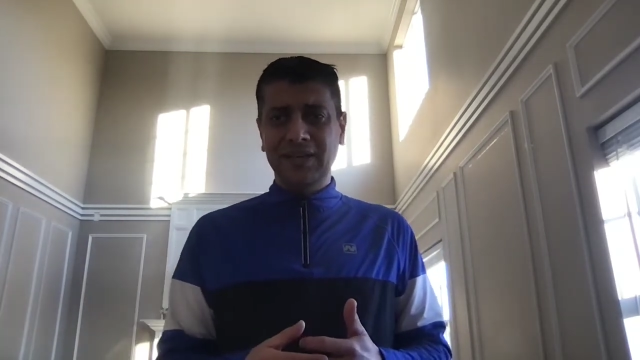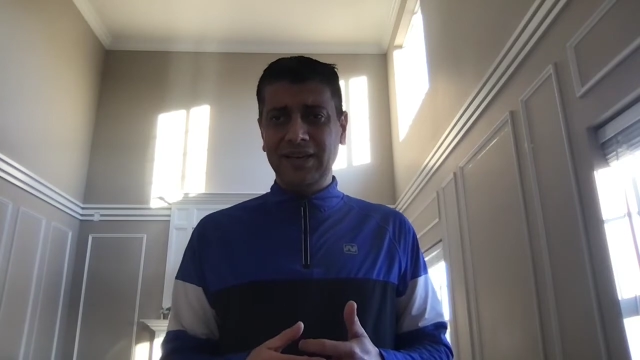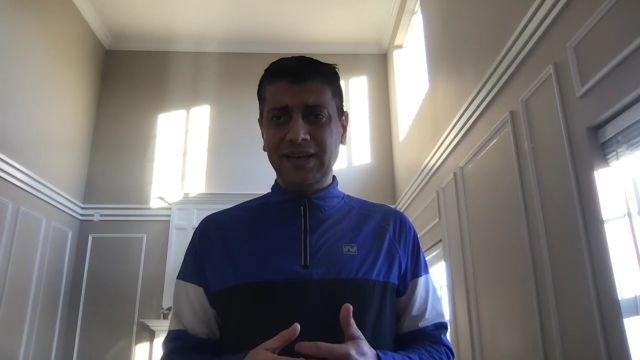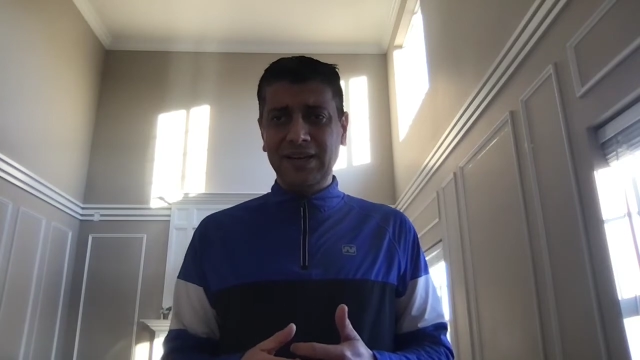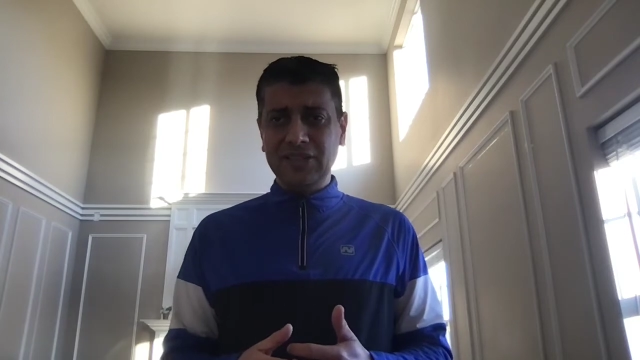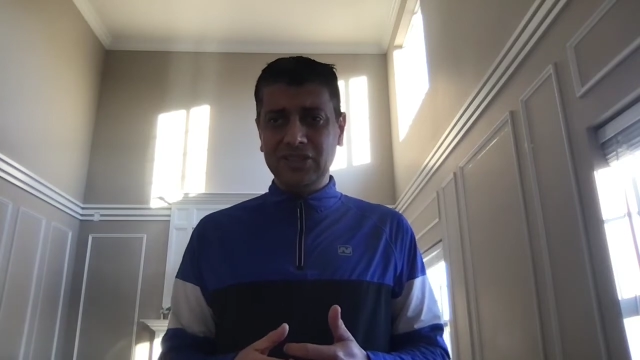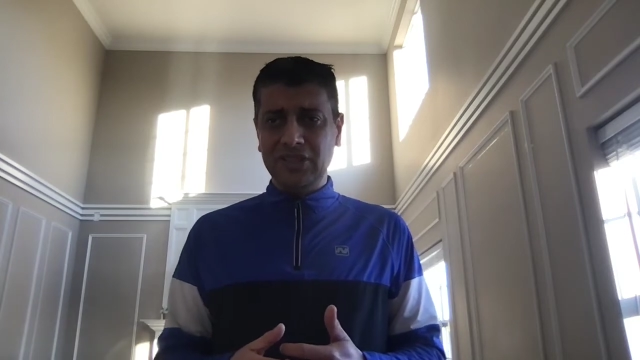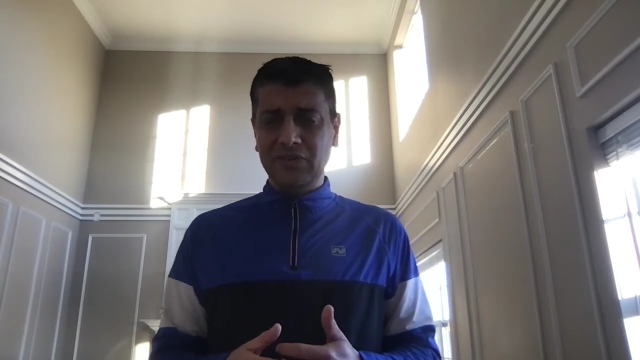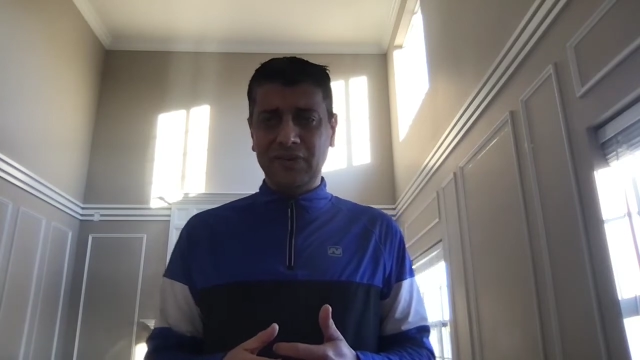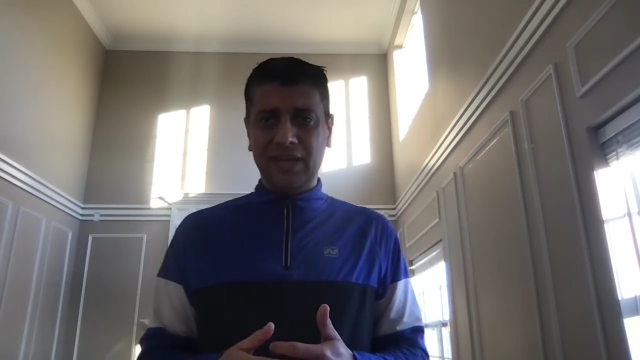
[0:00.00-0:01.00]
english
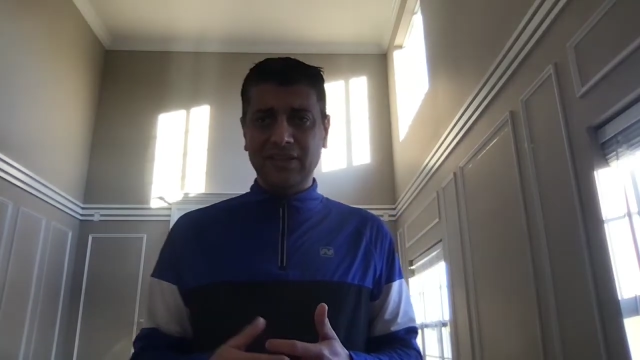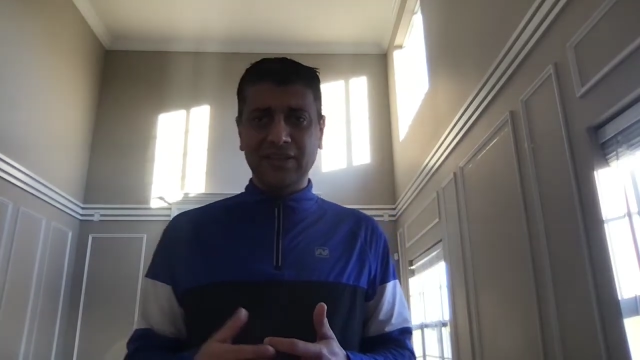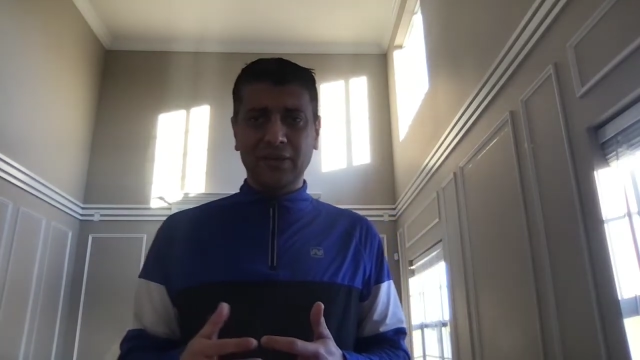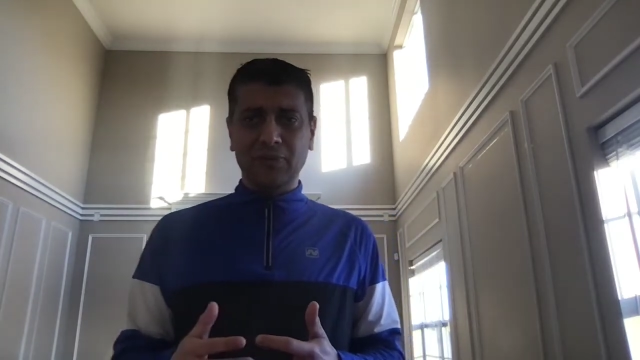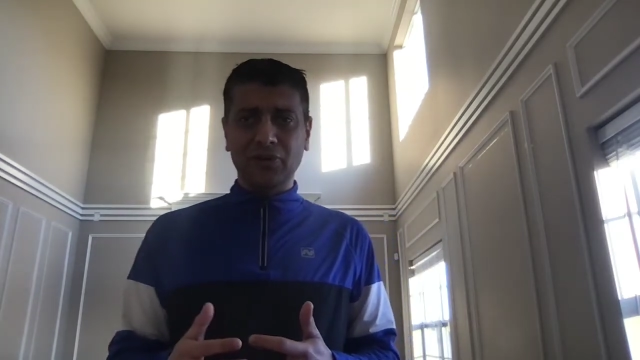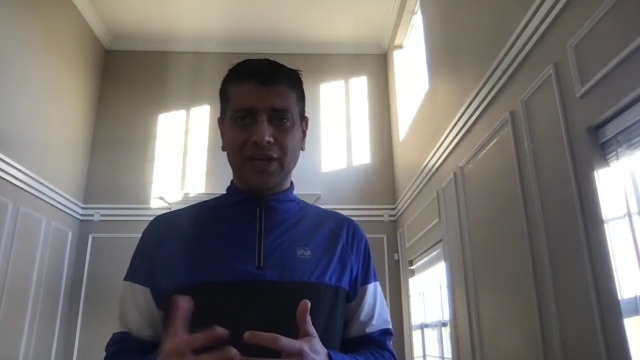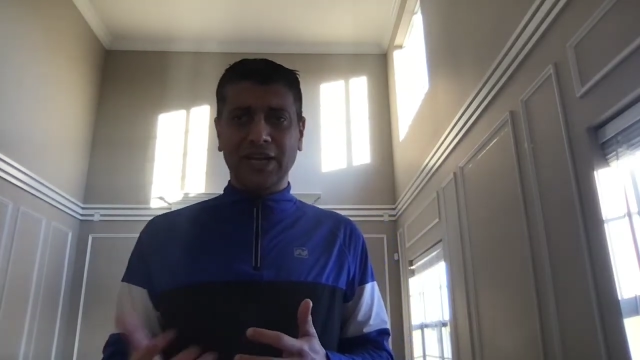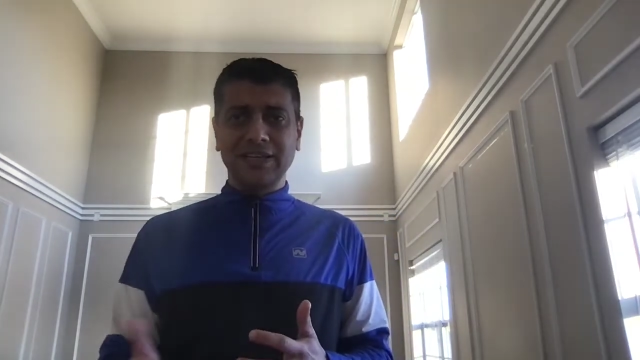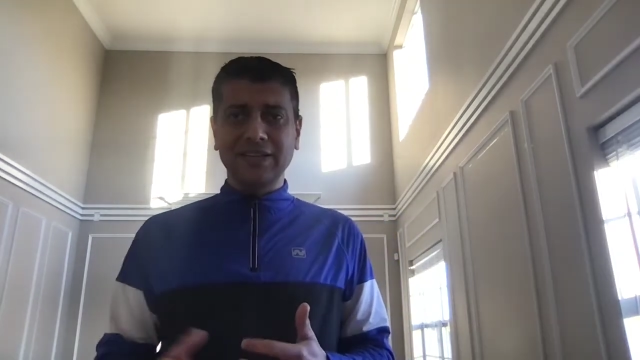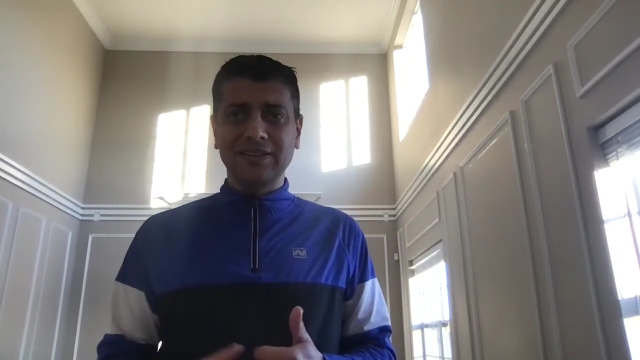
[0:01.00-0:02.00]
they were i think about
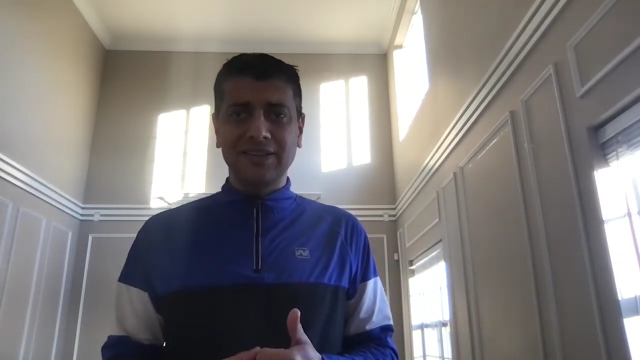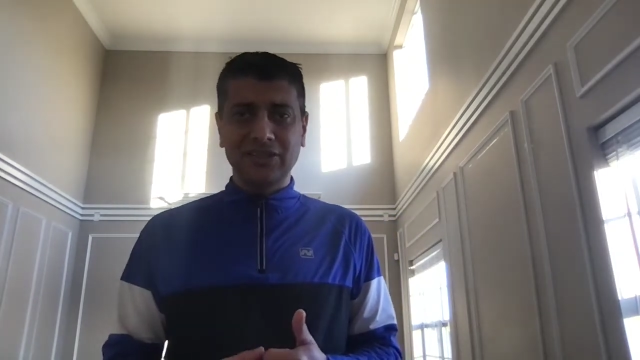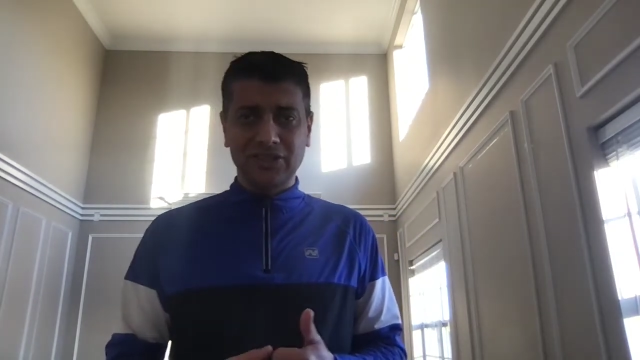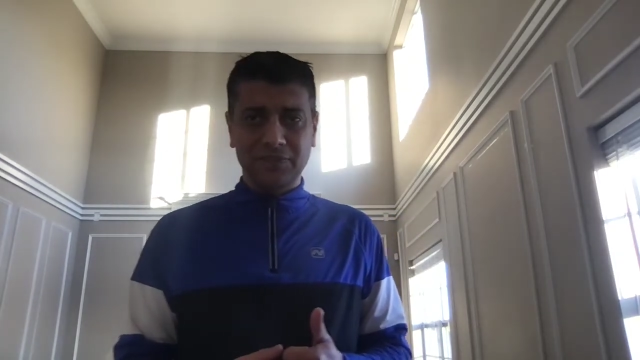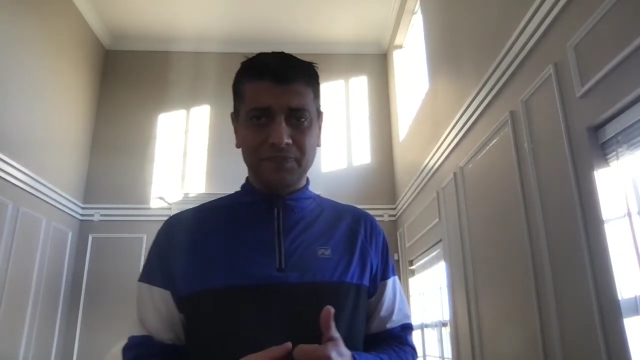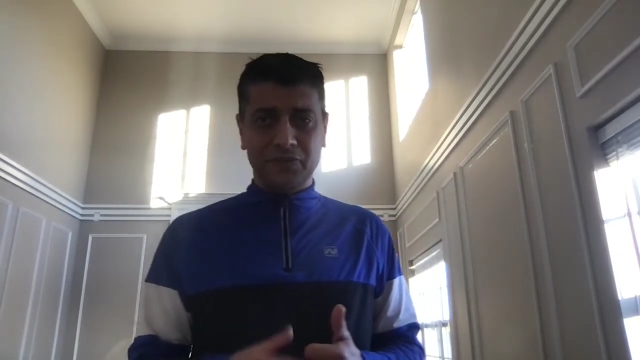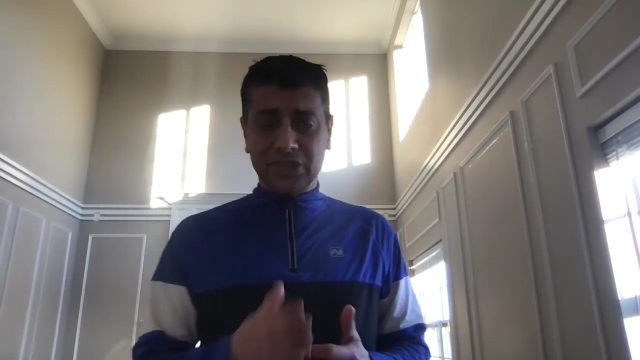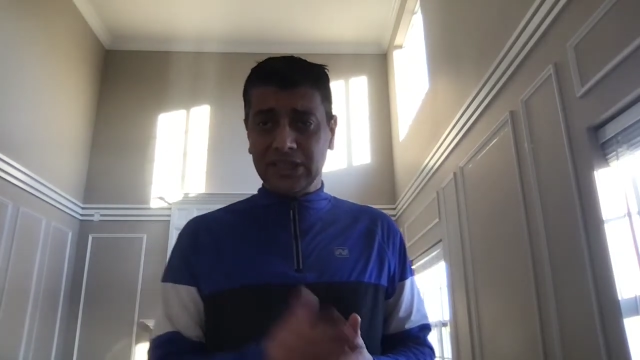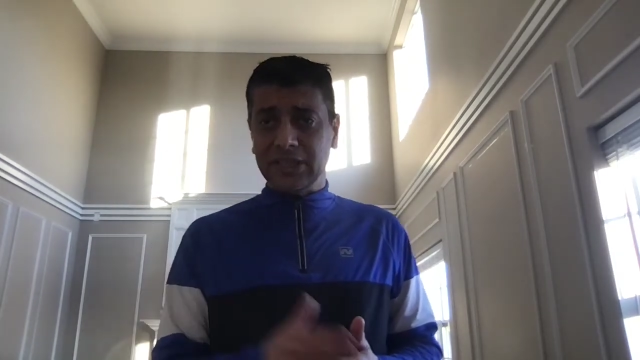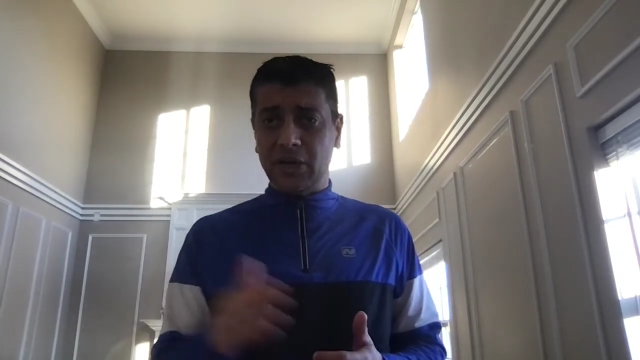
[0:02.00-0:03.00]
18th nation
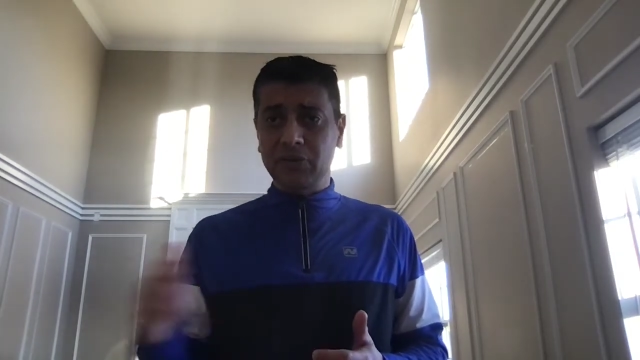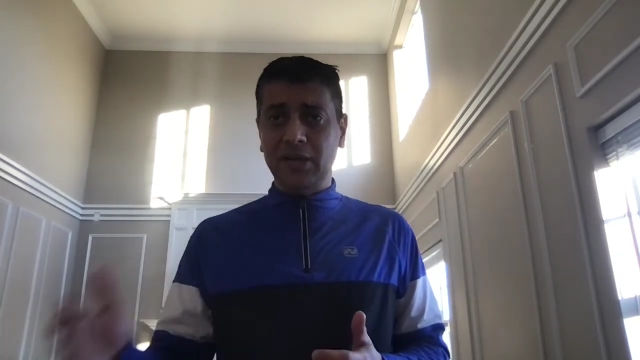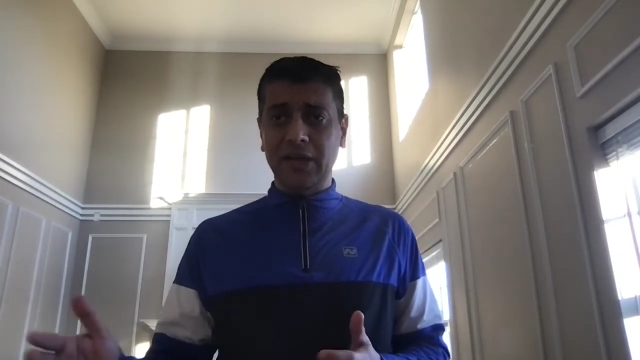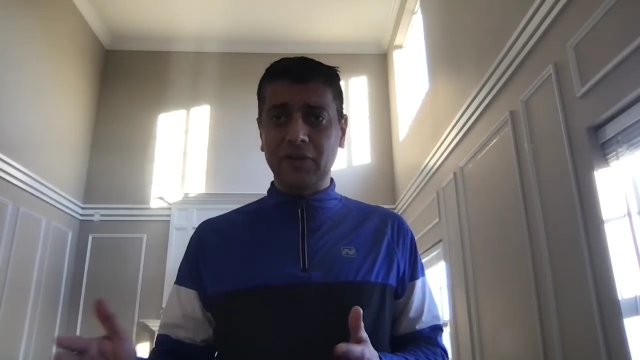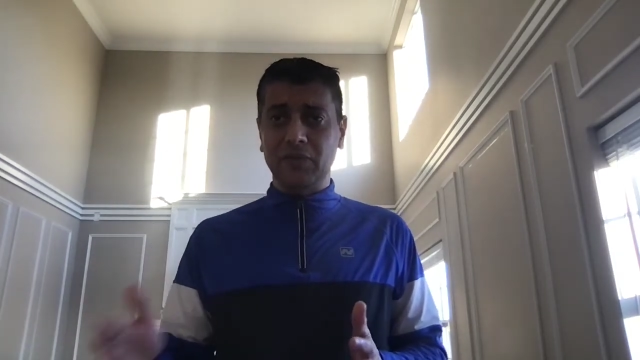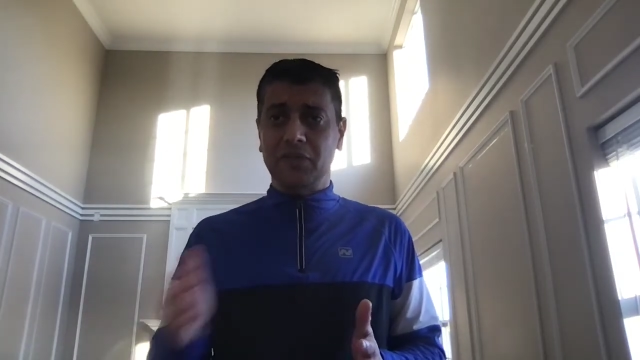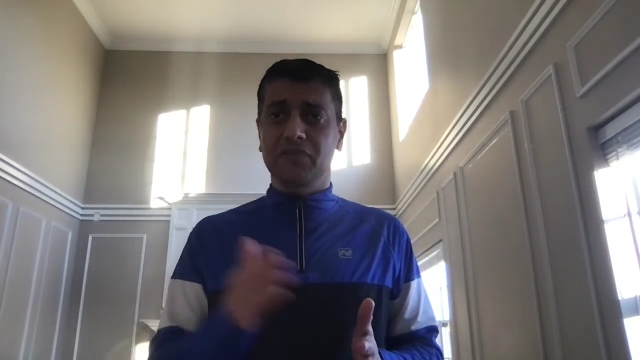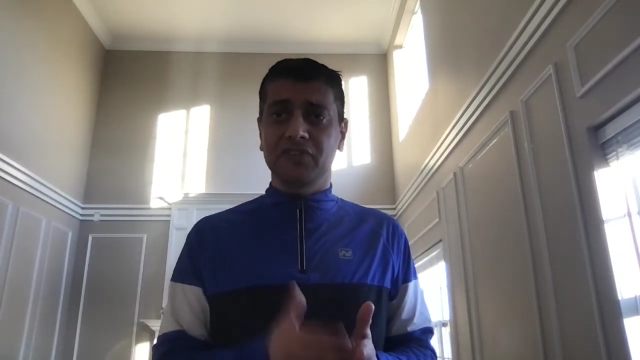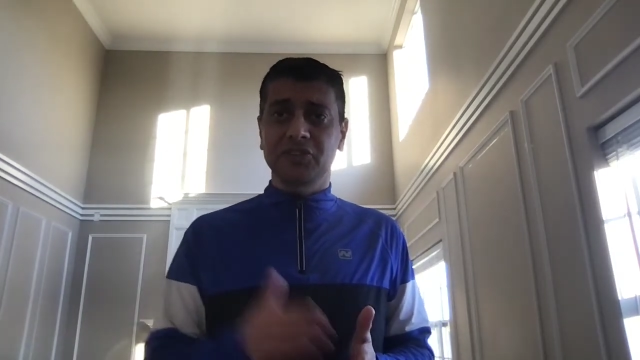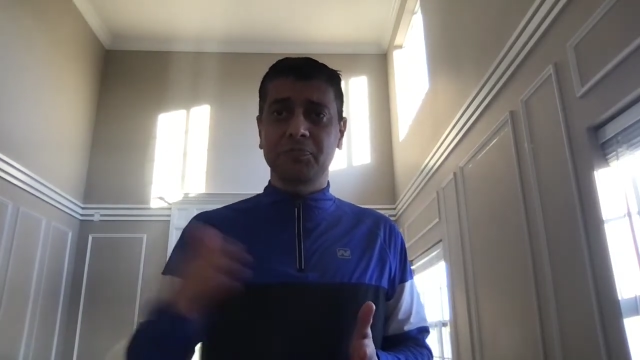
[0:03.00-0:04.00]
three year down the line when the
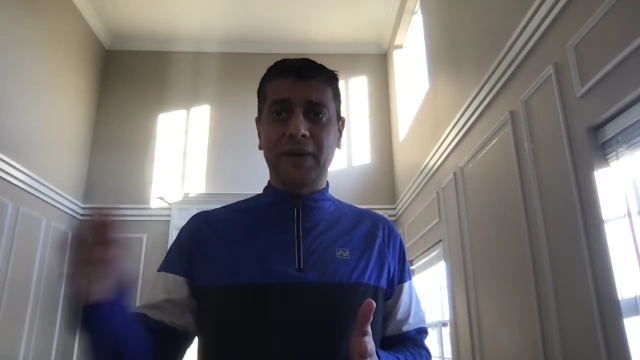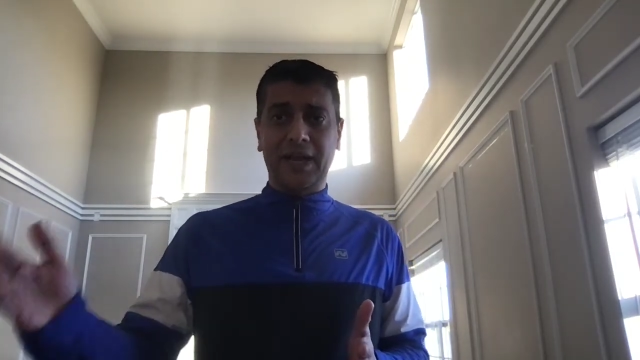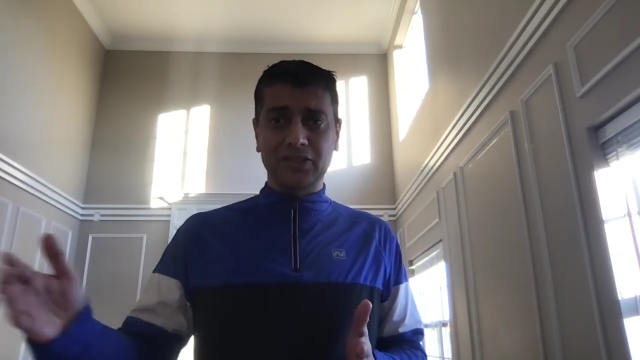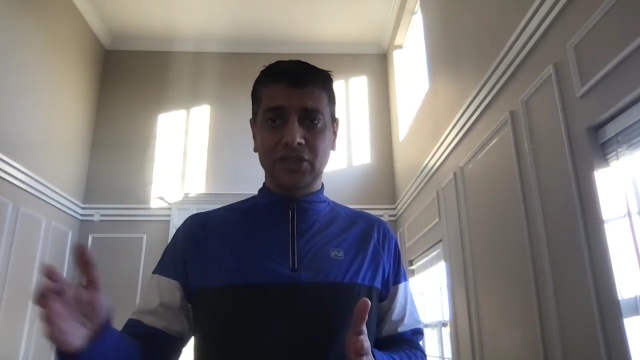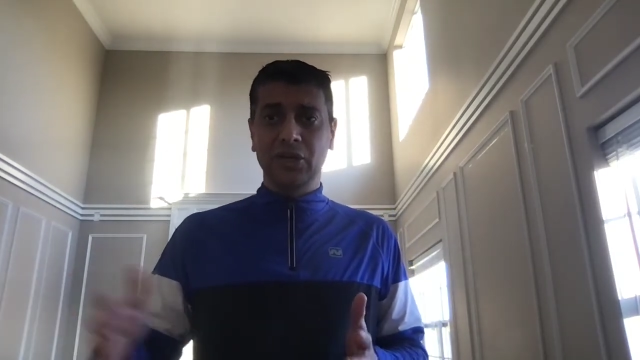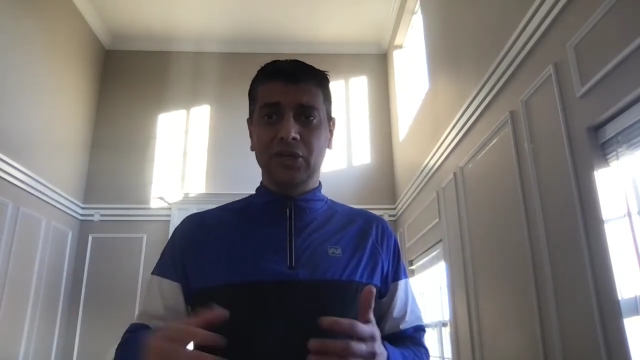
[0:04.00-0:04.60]
first batch